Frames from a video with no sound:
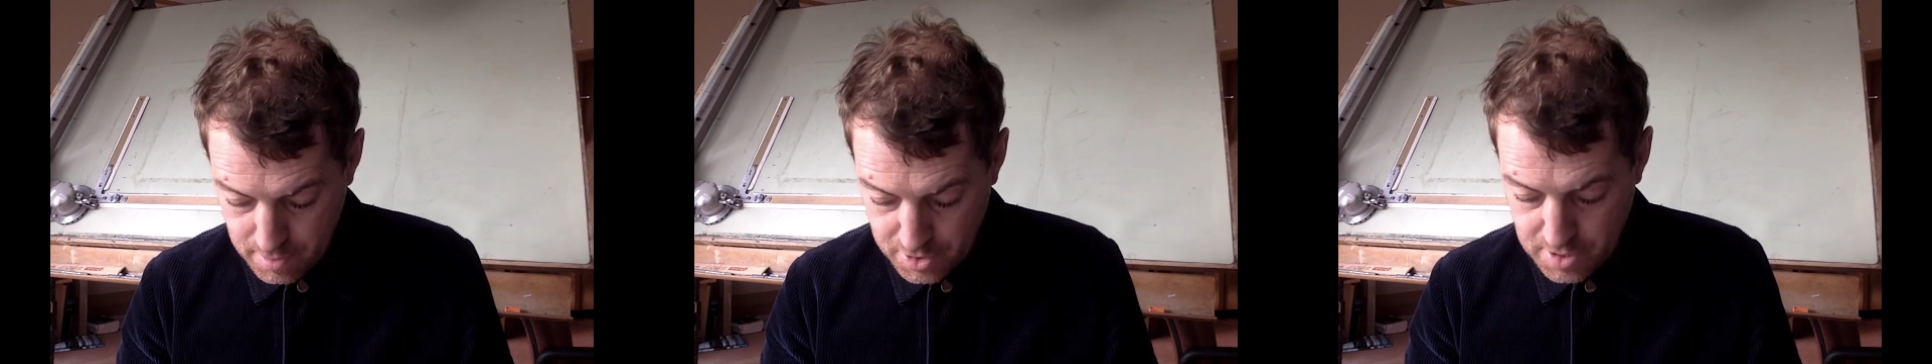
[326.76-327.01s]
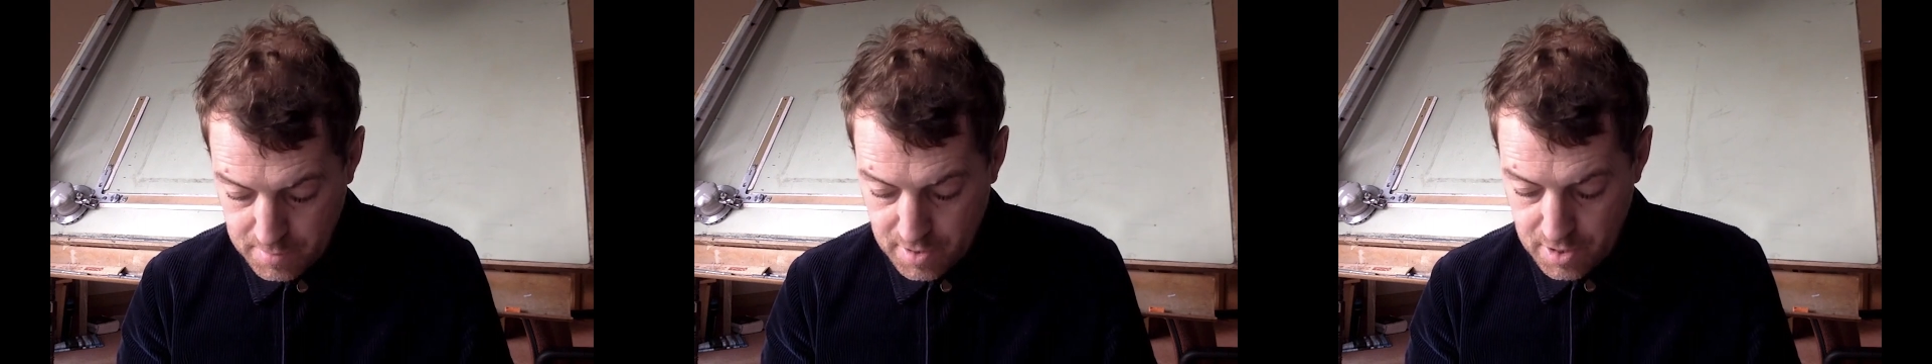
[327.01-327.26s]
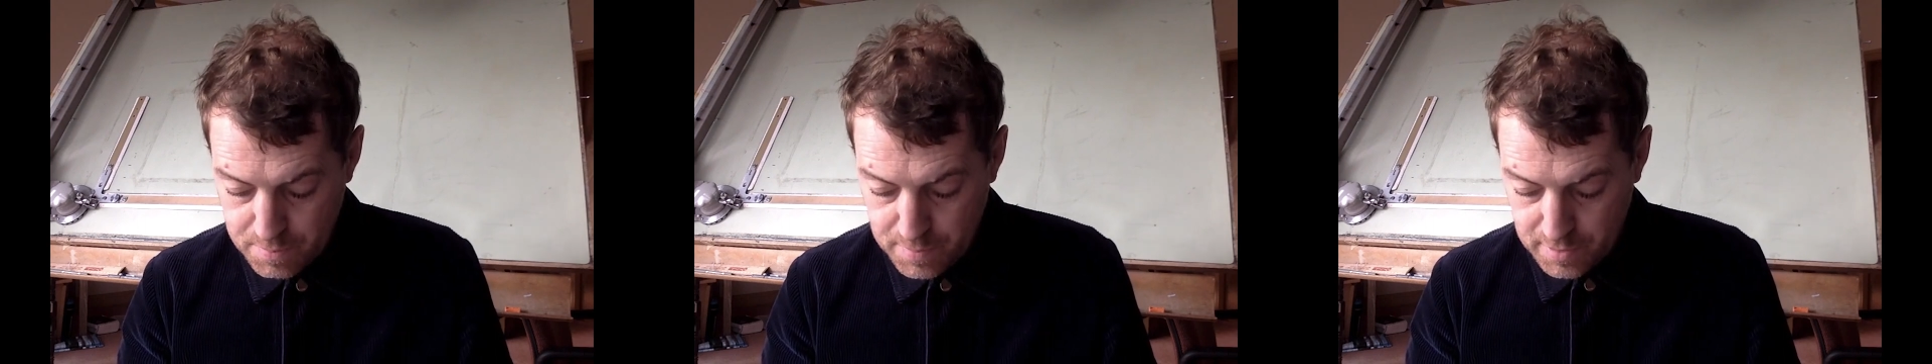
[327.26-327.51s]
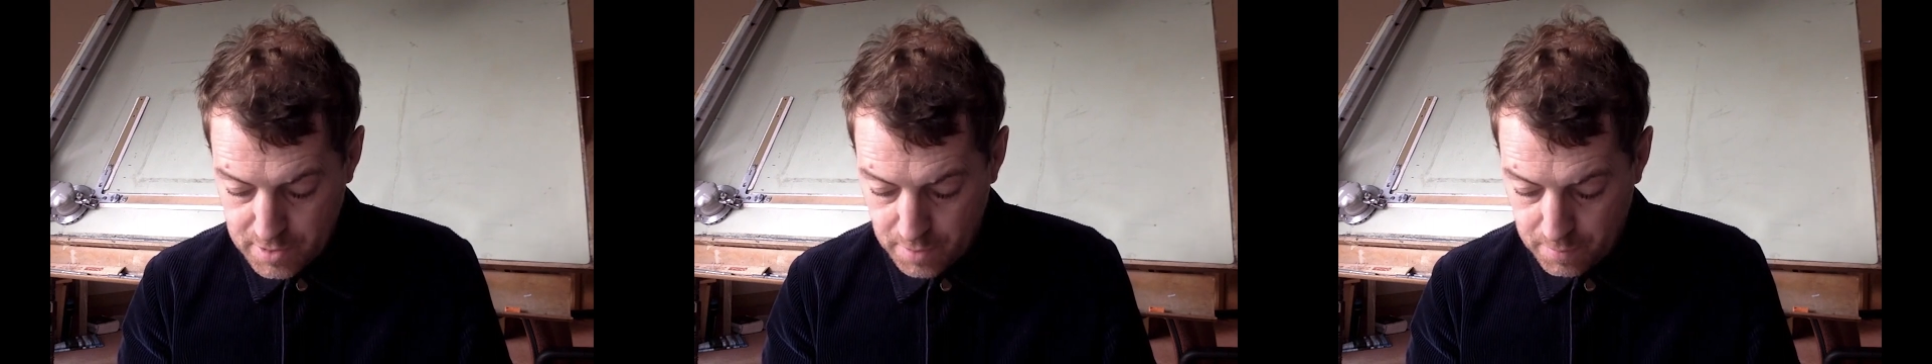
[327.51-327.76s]
The chimney is
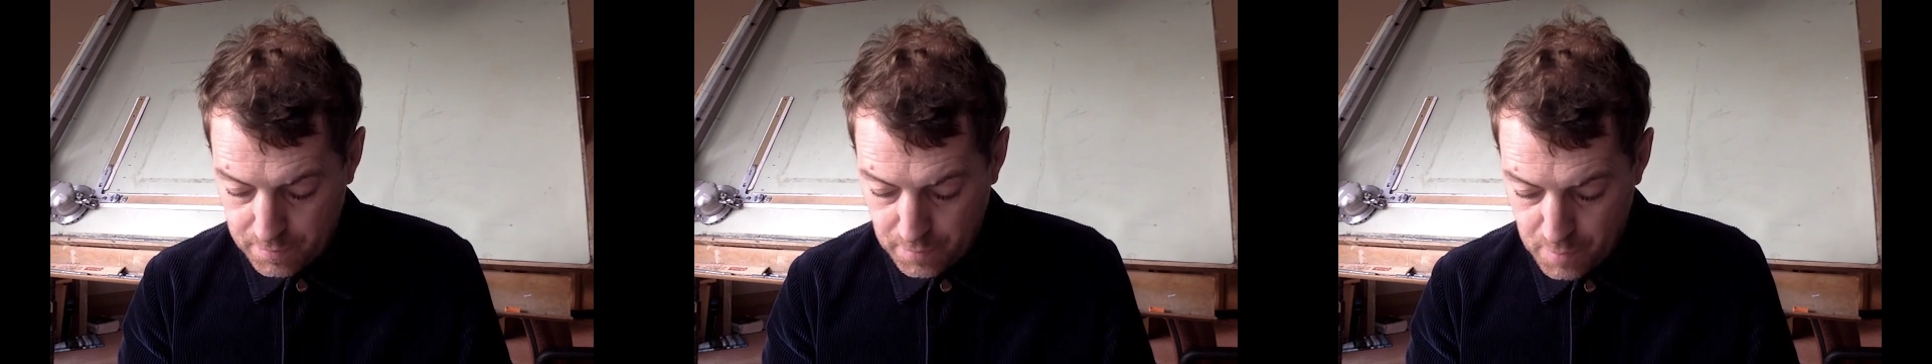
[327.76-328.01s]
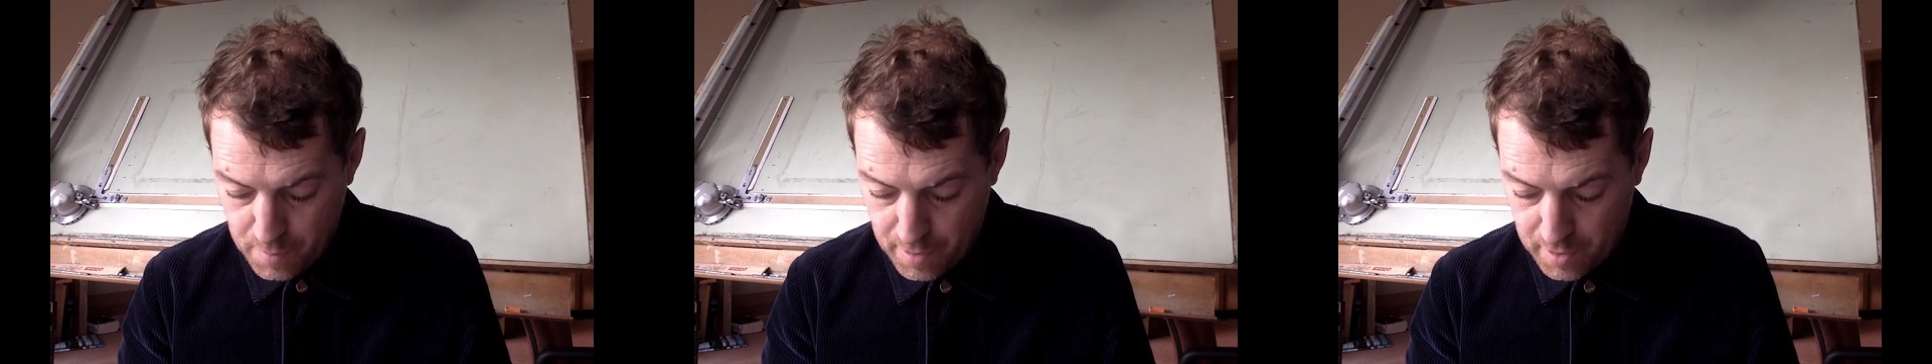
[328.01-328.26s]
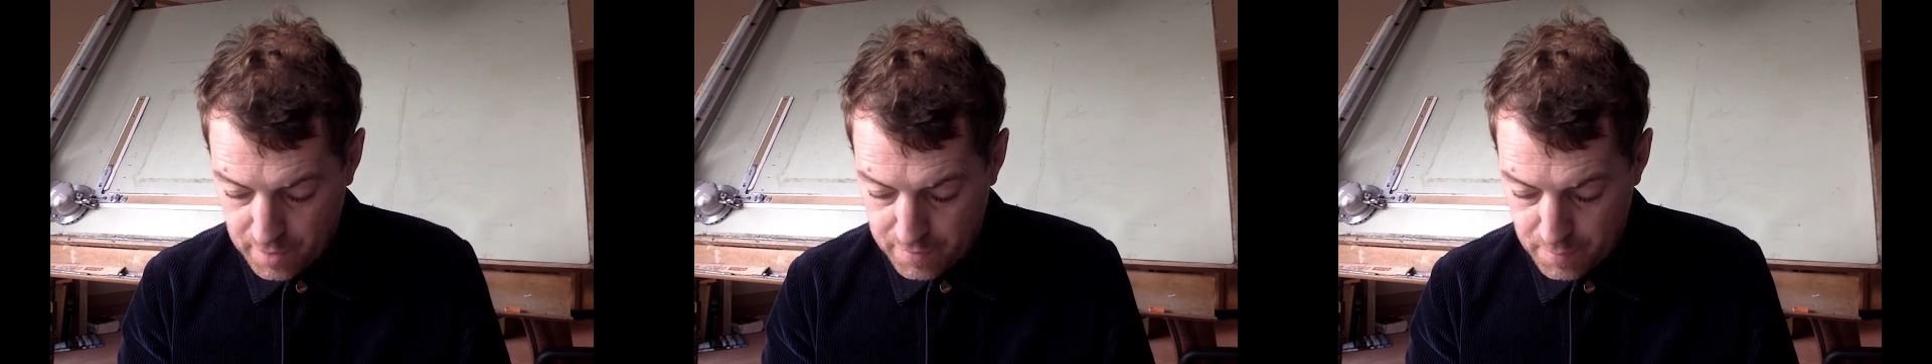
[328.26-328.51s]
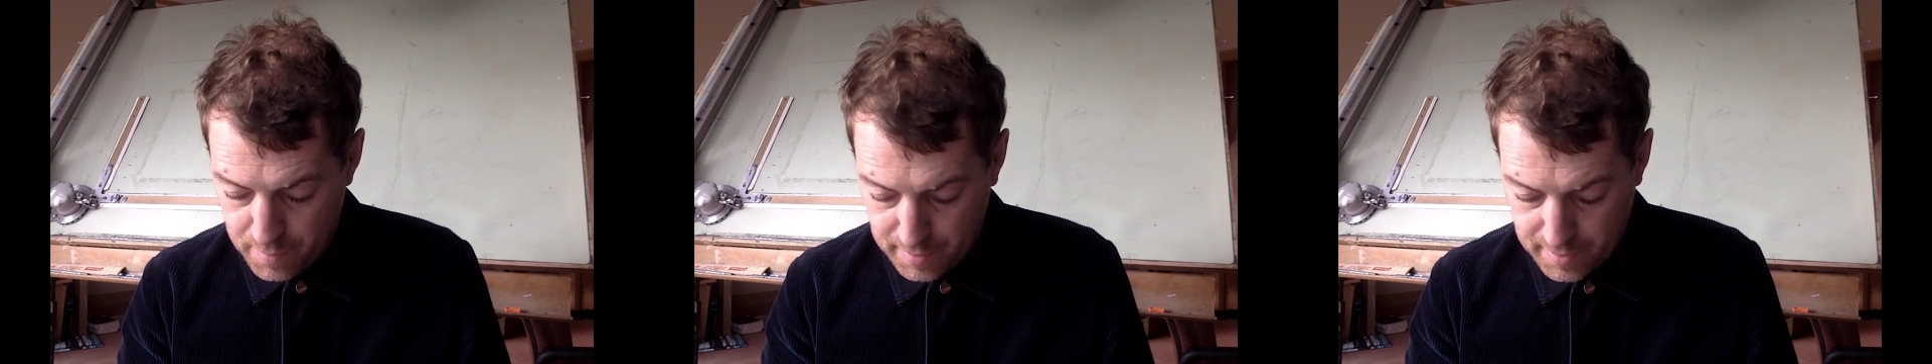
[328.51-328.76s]
built up from the body of
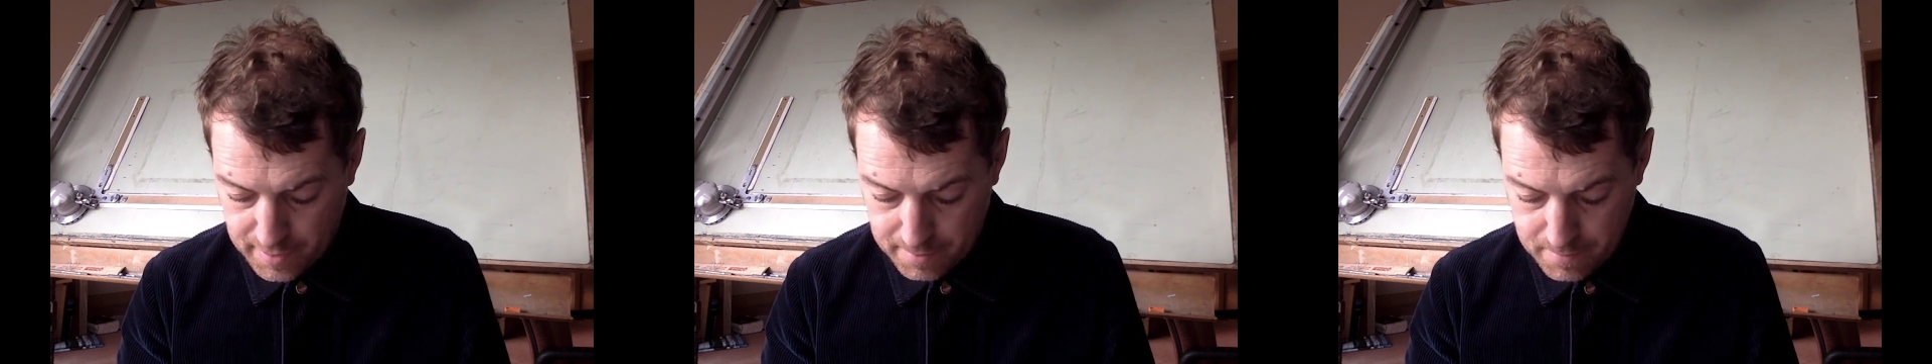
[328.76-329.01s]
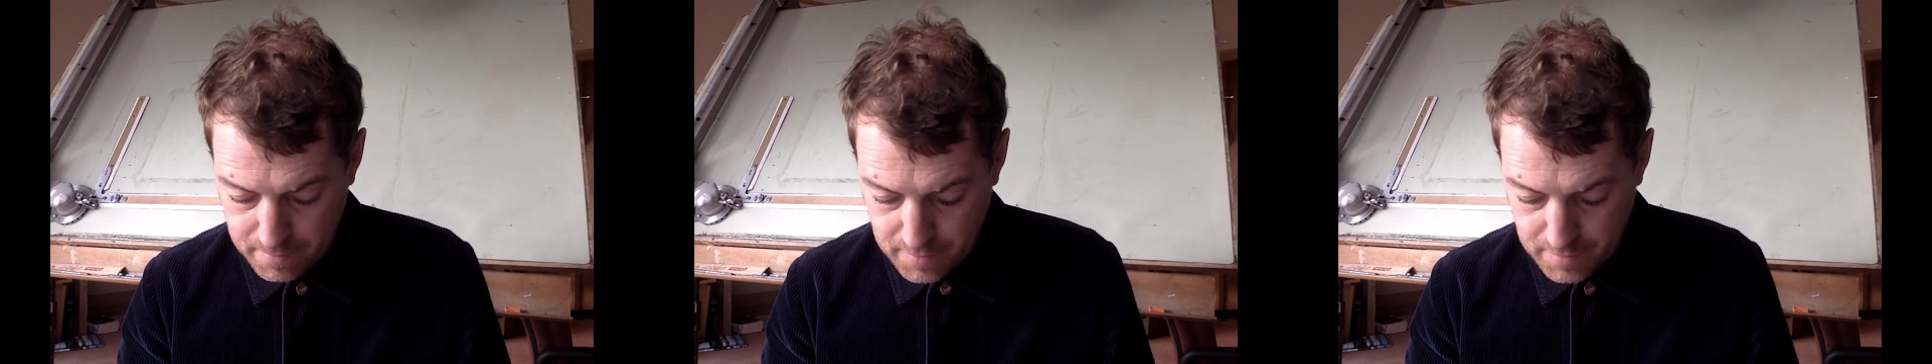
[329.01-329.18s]
the building,